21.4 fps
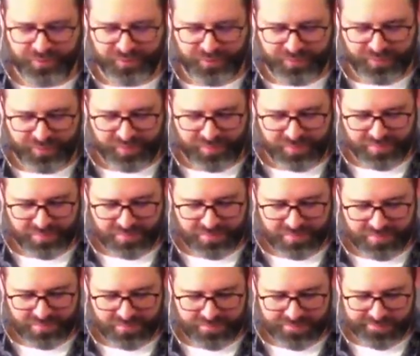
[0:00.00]

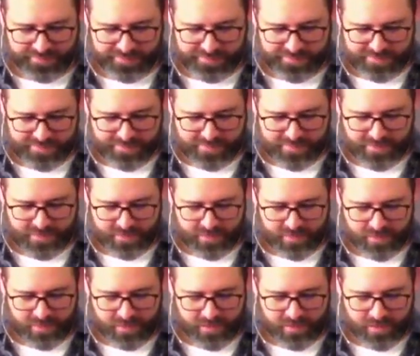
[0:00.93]

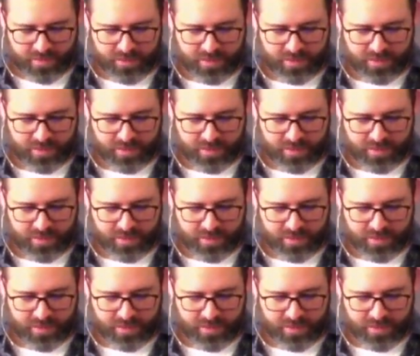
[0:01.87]
Nobody speaks.